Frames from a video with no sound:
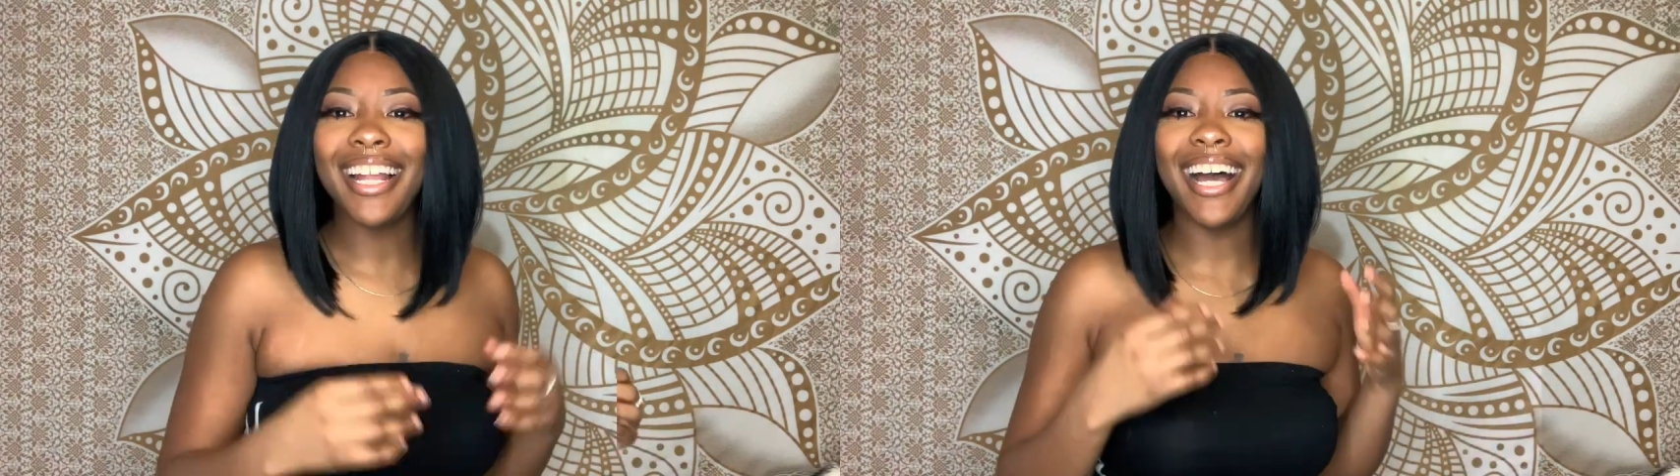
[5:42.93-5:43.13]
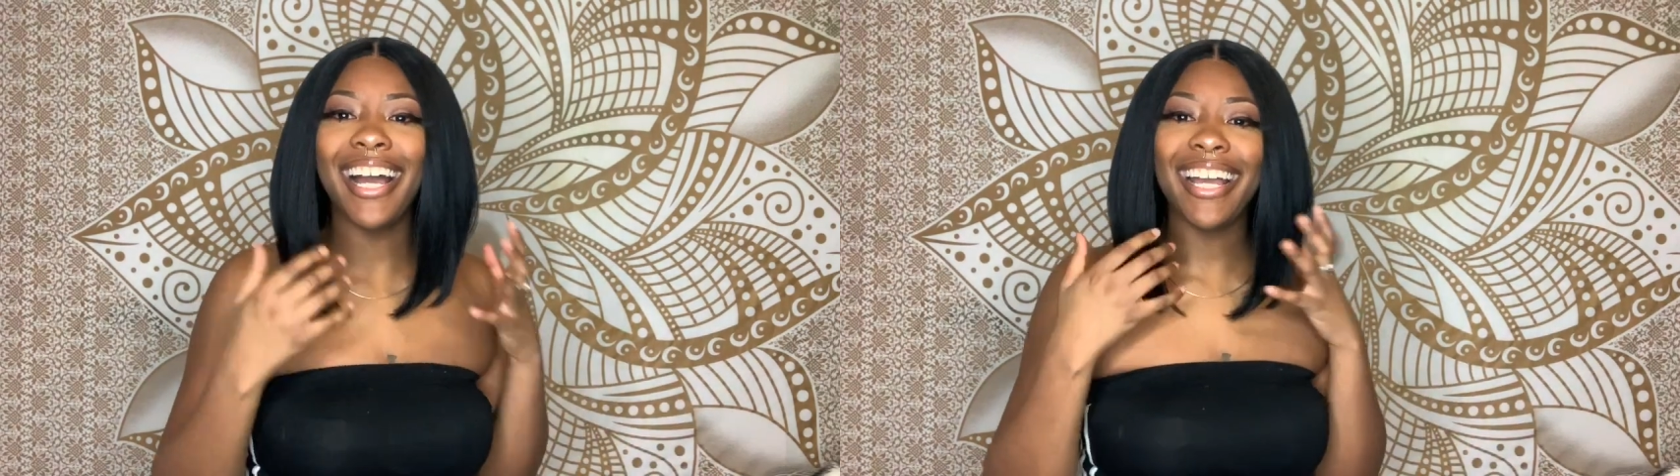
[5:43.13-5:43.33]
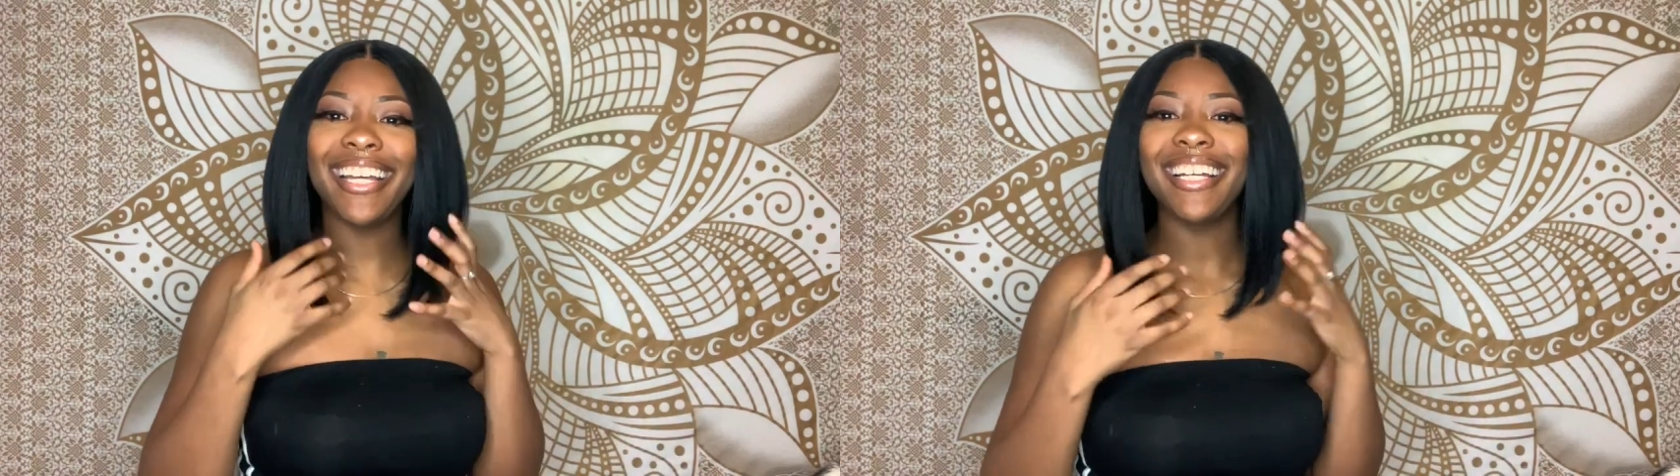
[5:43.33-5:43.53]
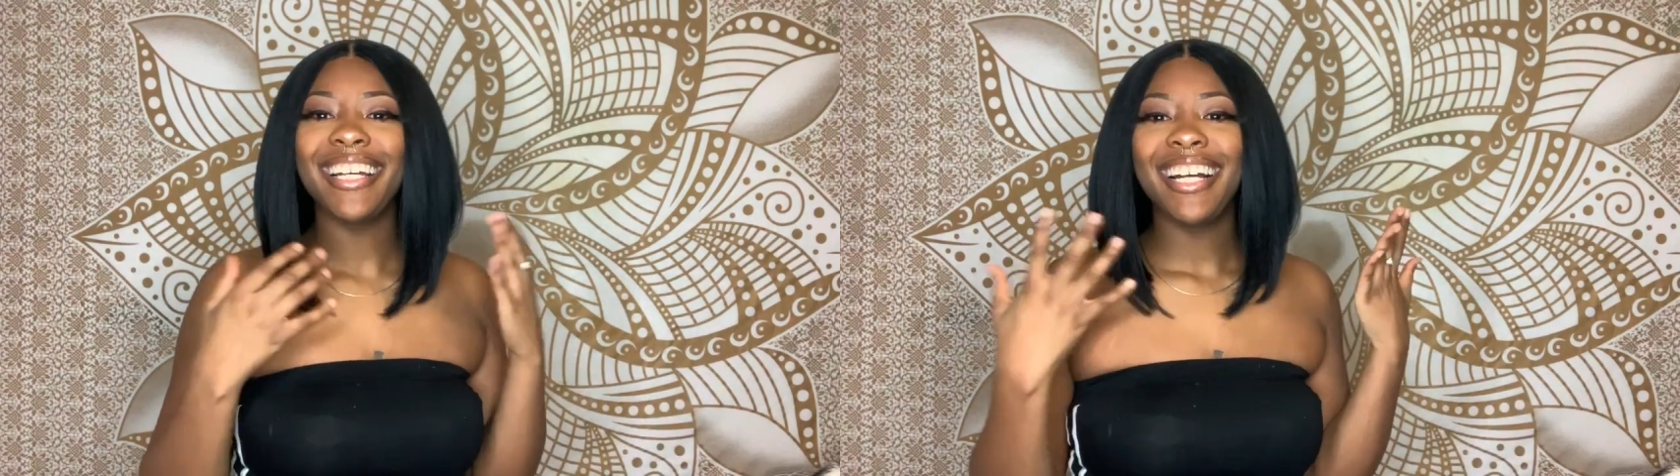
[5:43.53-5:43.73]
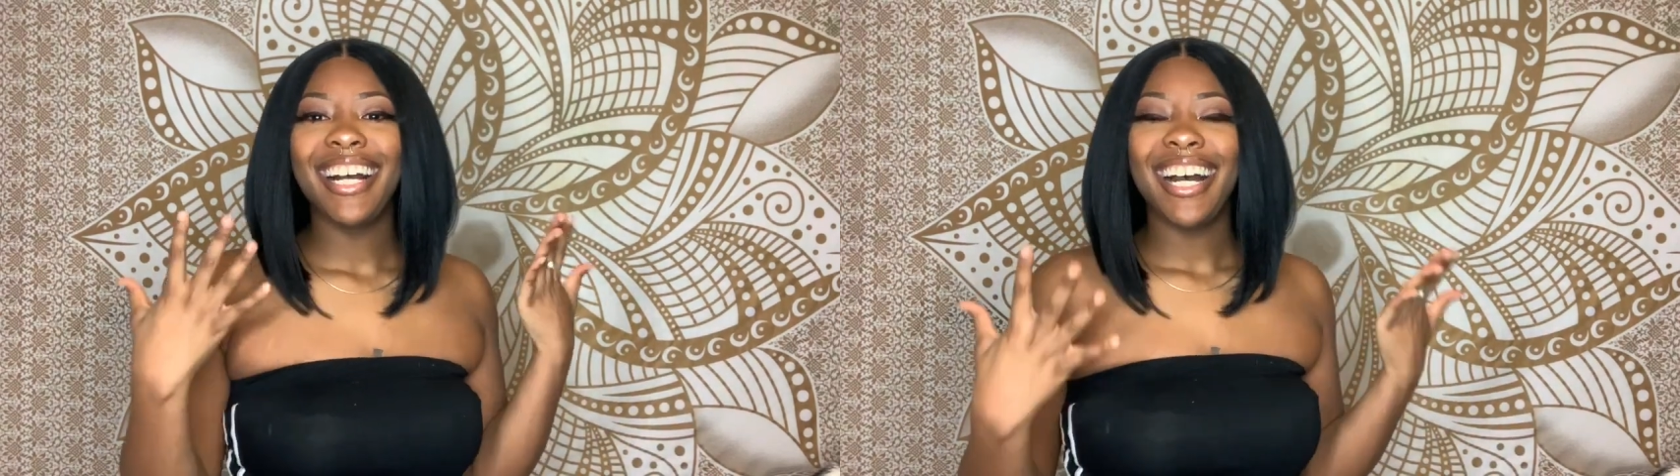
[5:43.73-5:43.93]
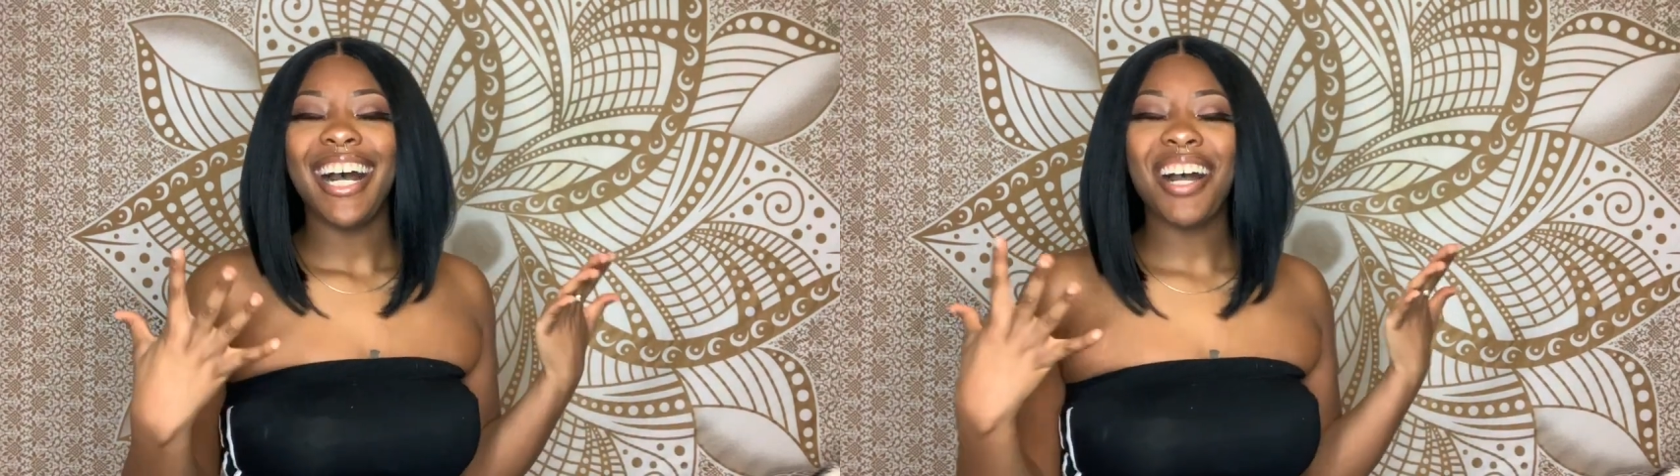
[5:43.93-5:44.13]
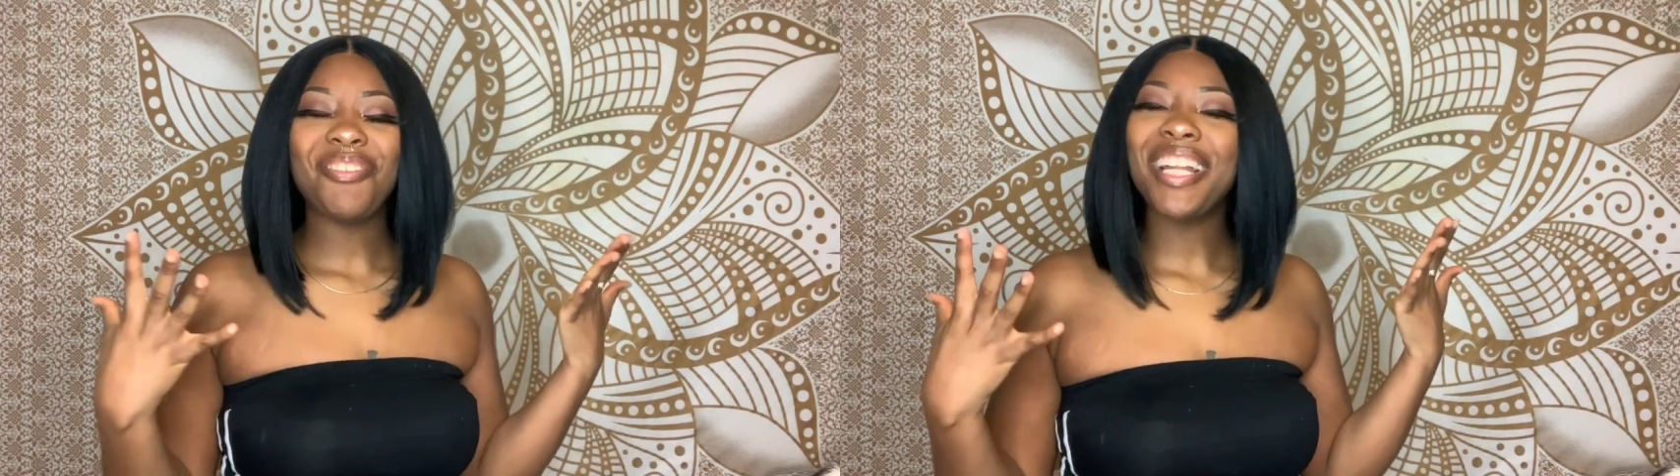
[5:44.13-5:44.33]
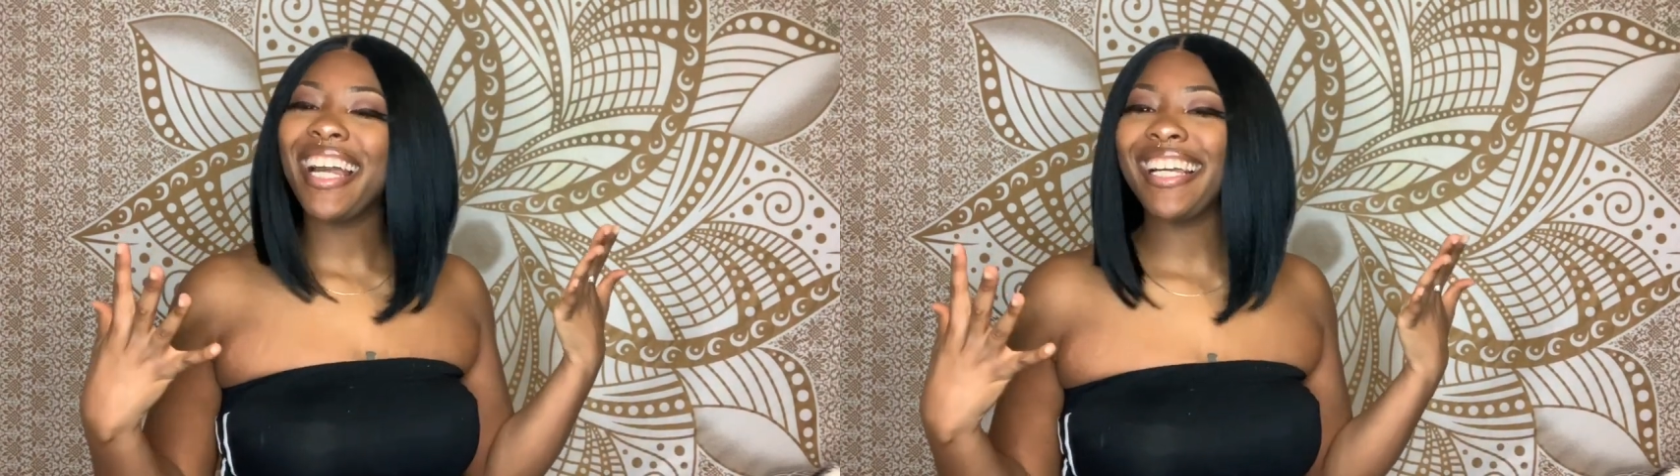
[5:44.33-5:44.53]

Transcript: Like, I'm like